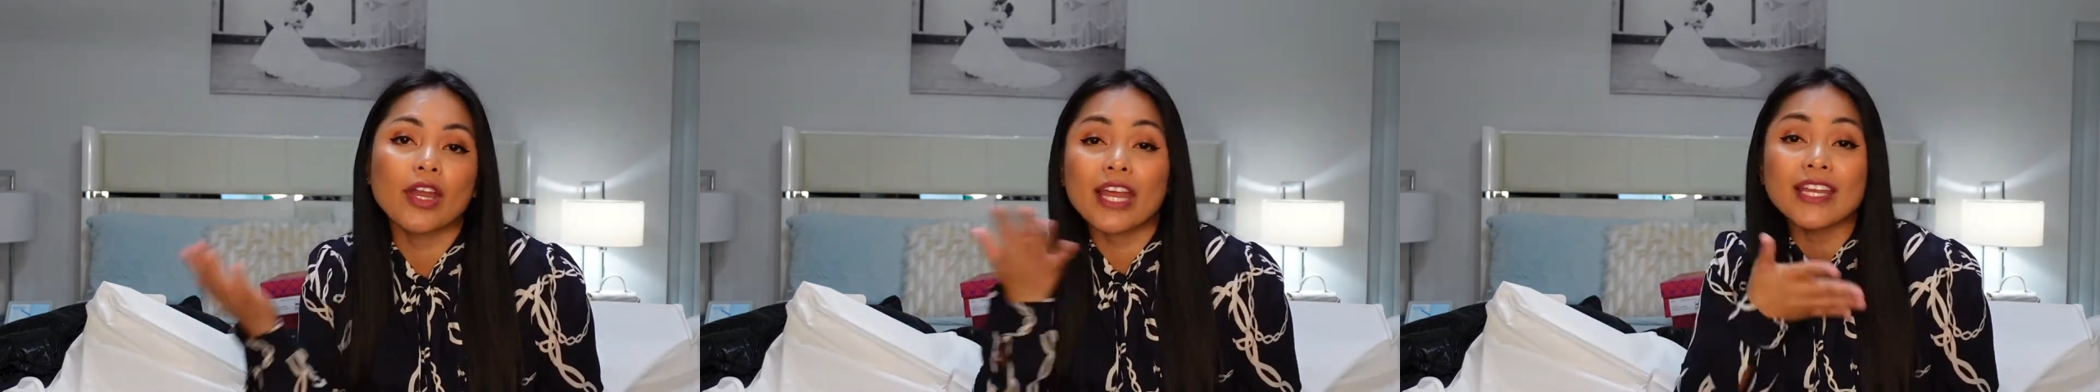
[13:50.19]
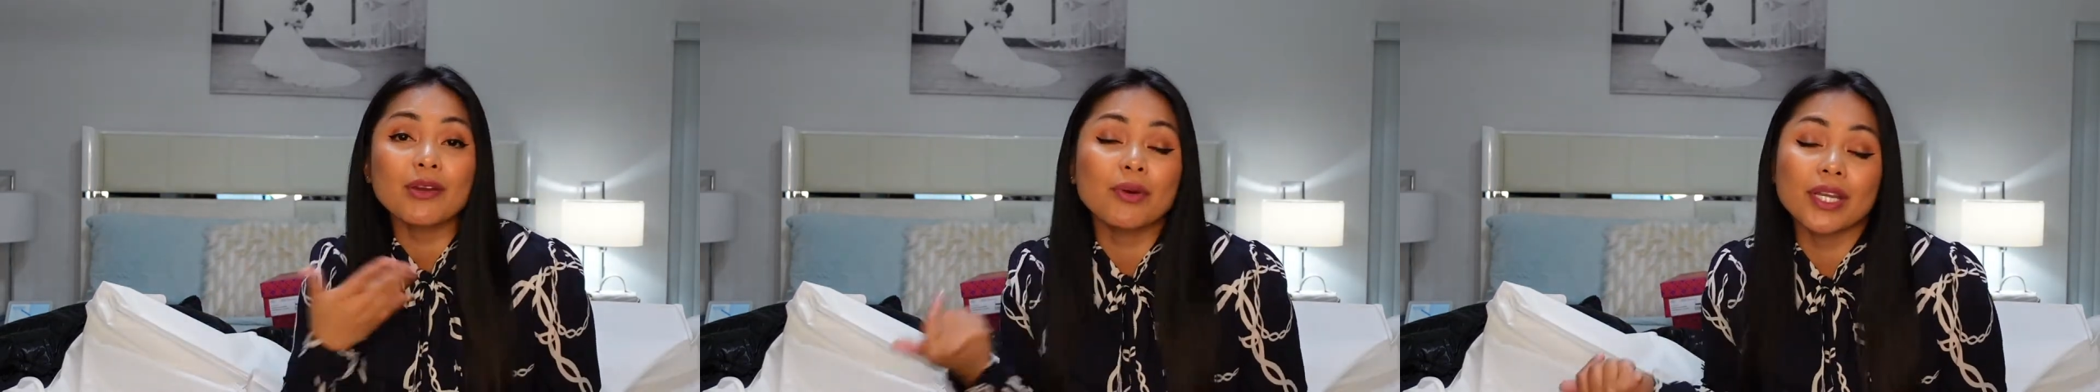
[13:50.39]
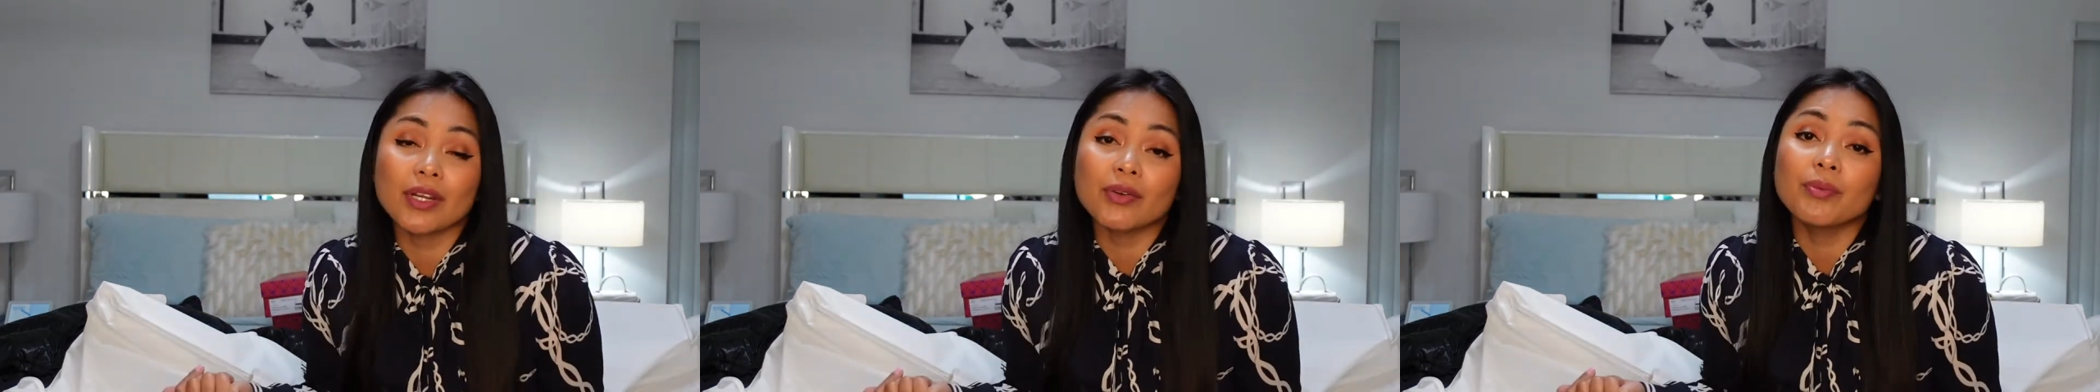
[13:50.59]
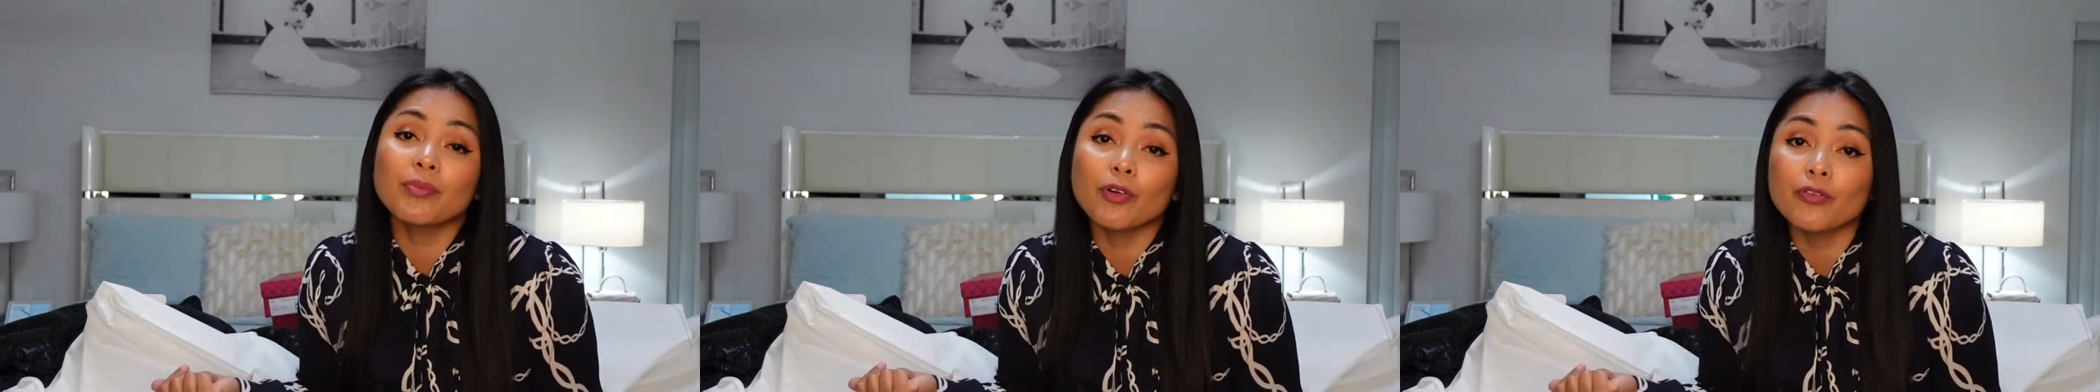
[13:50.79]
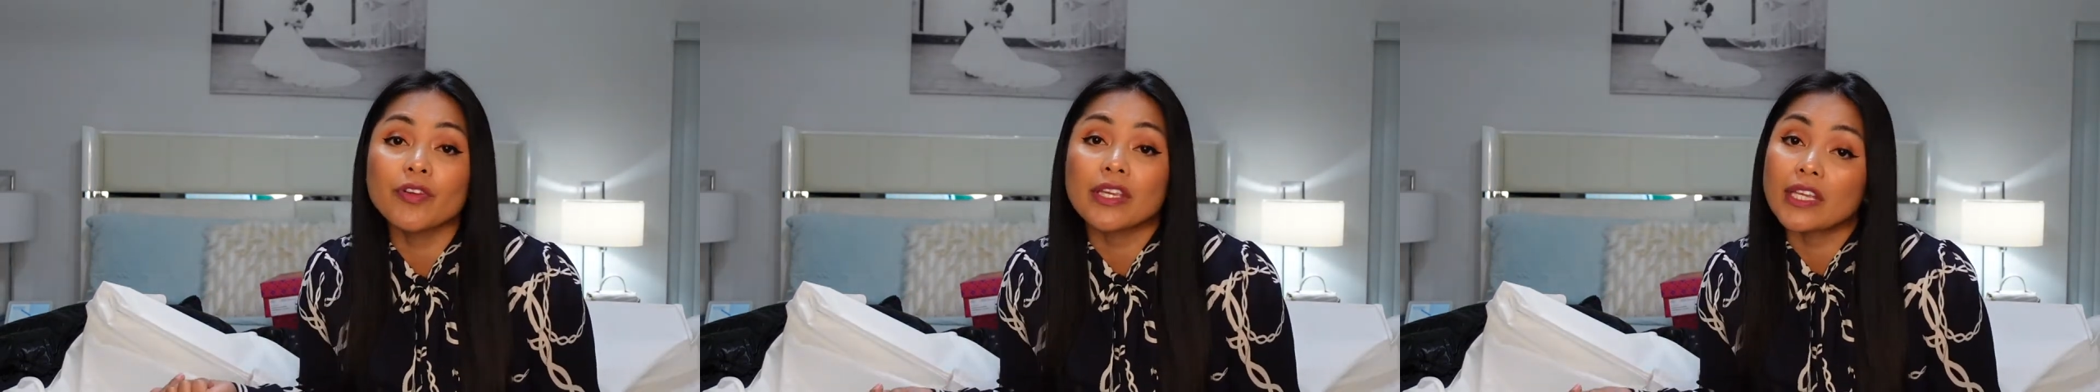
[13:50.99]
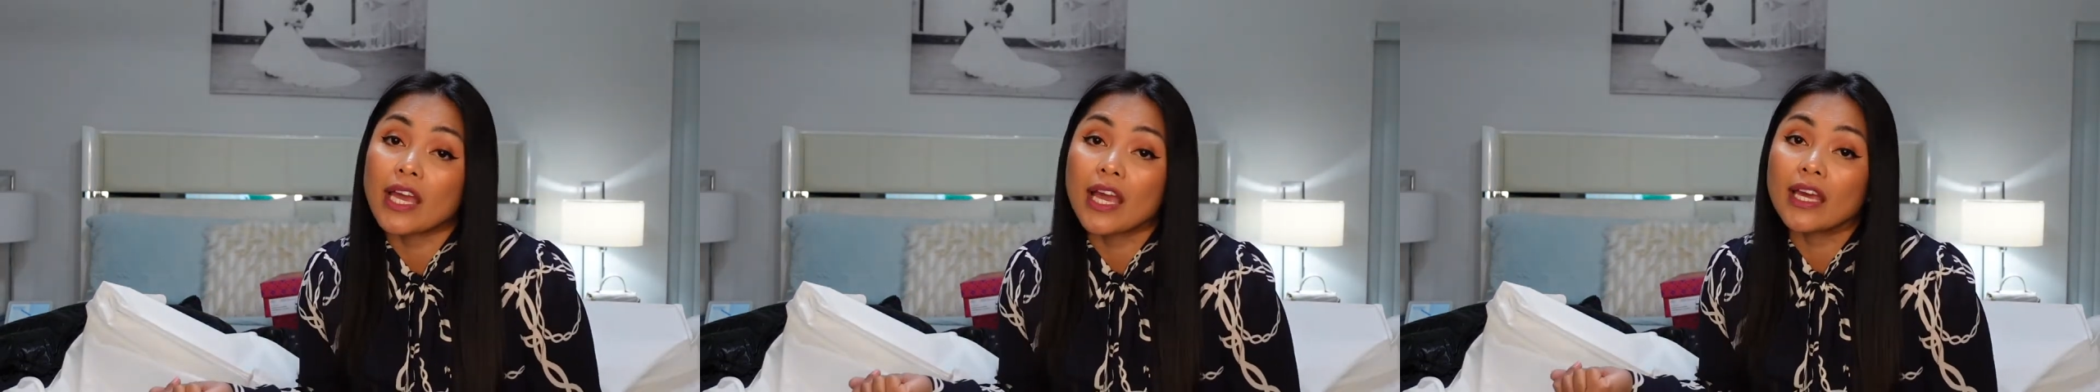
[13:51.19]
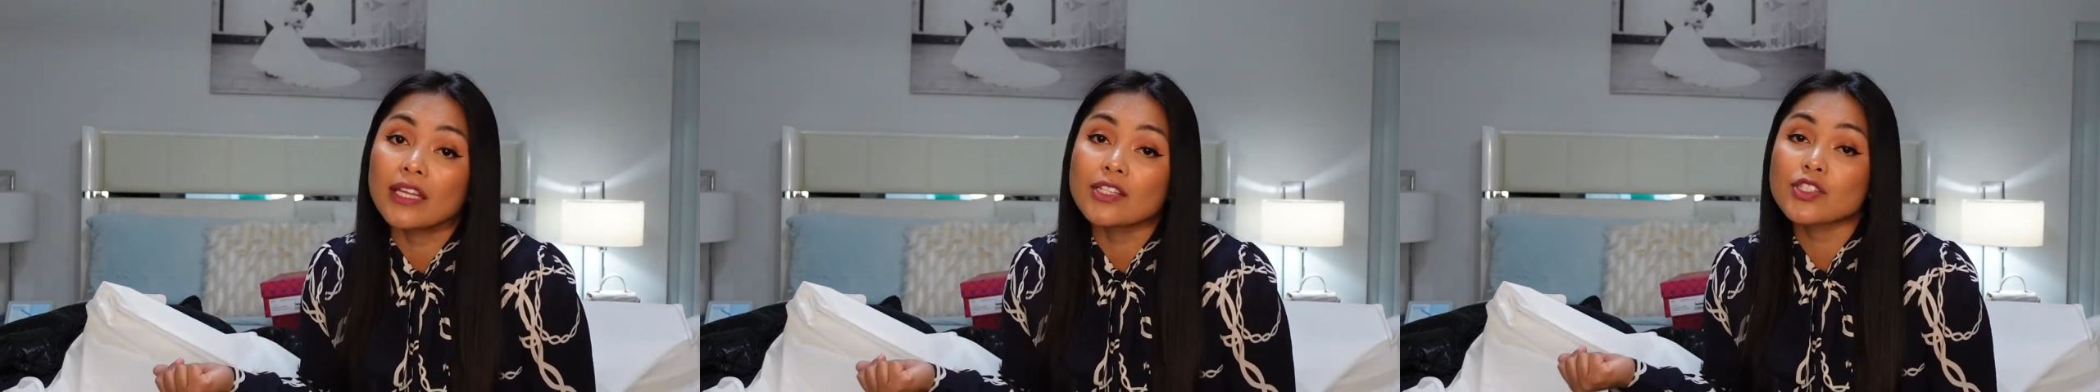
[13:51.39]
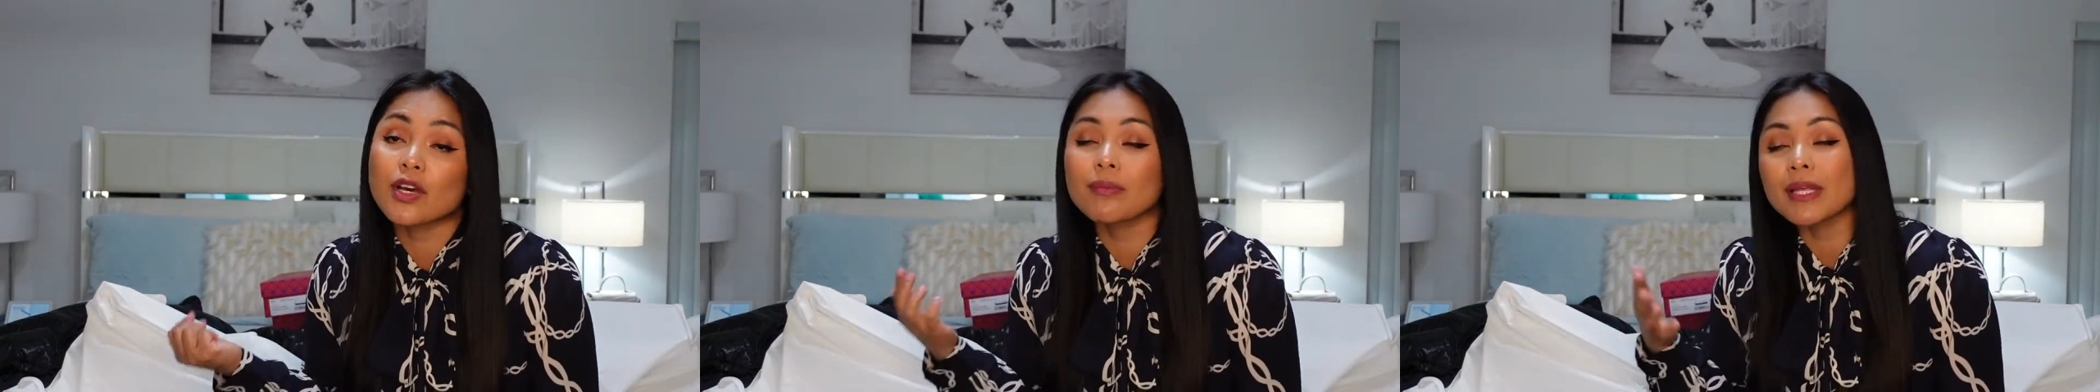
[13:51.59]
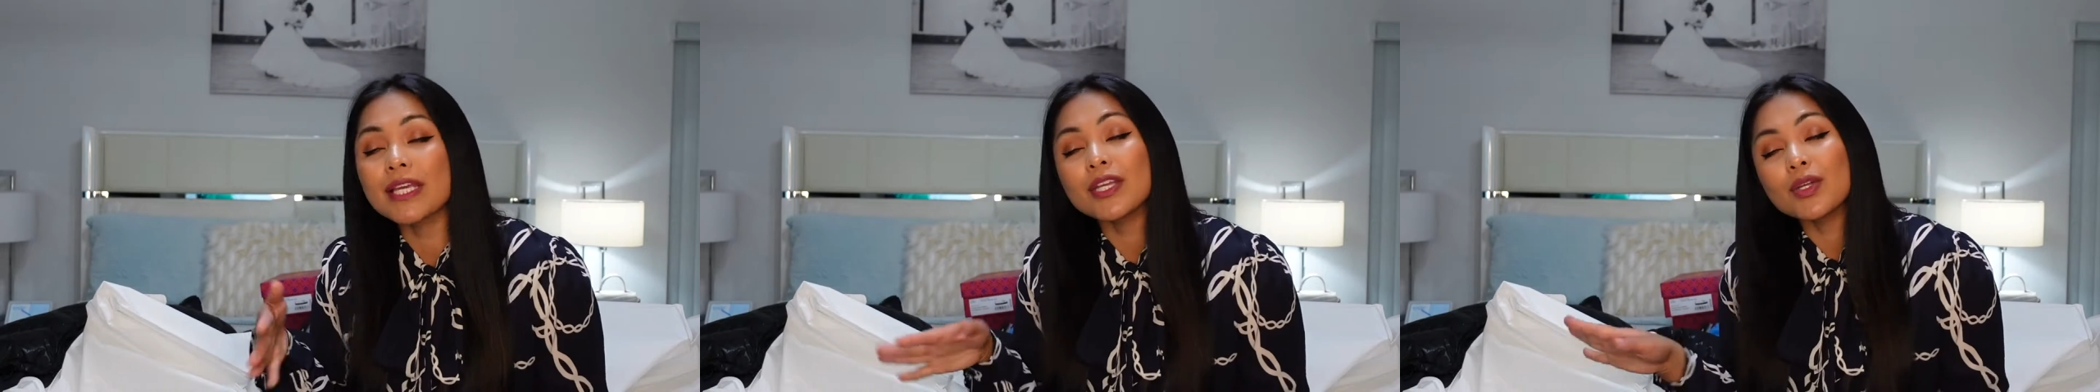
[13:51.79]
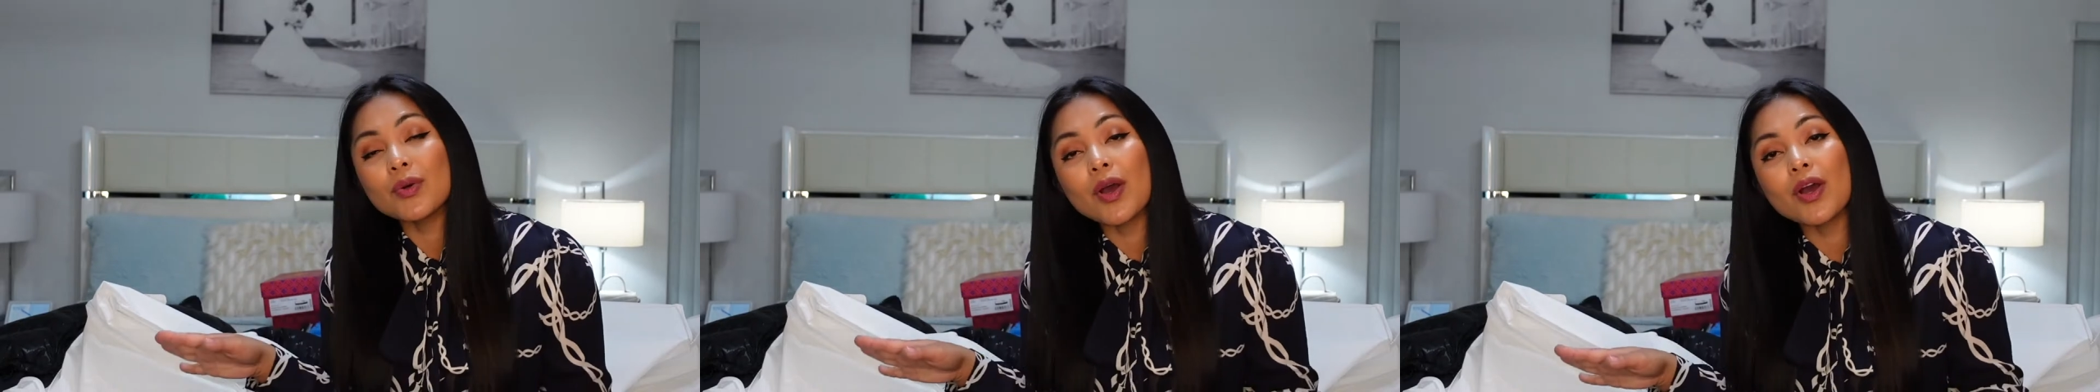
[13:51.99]
I didn't want to remove it yet, so I'm like,
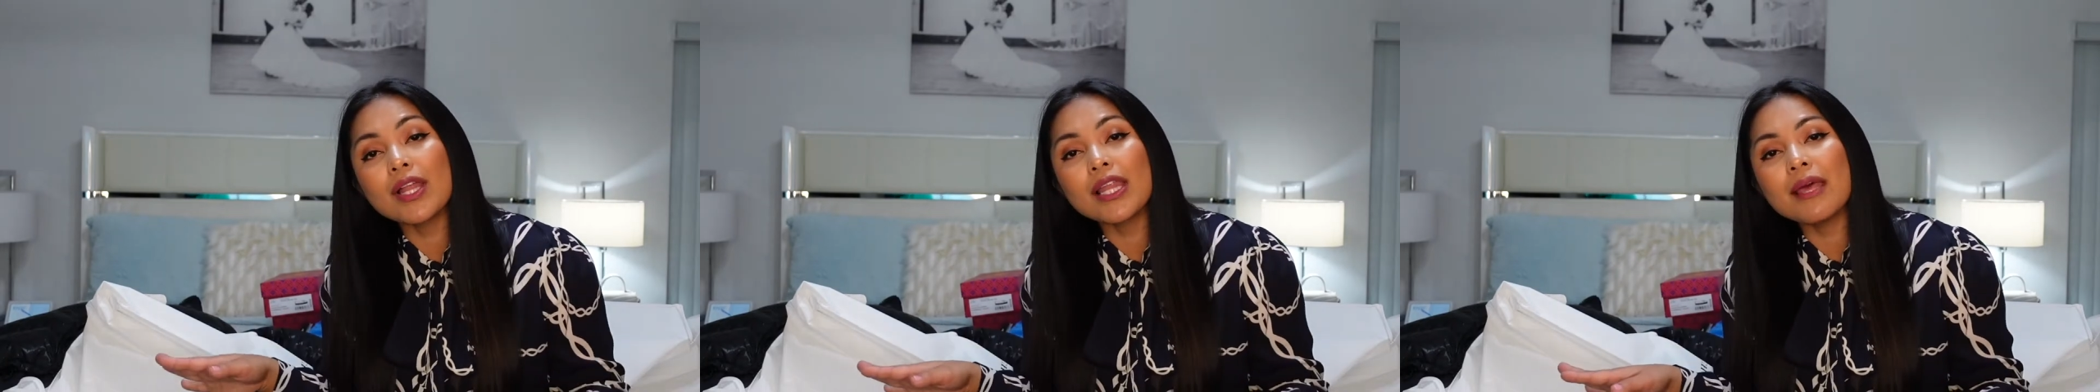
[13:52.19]
you know what,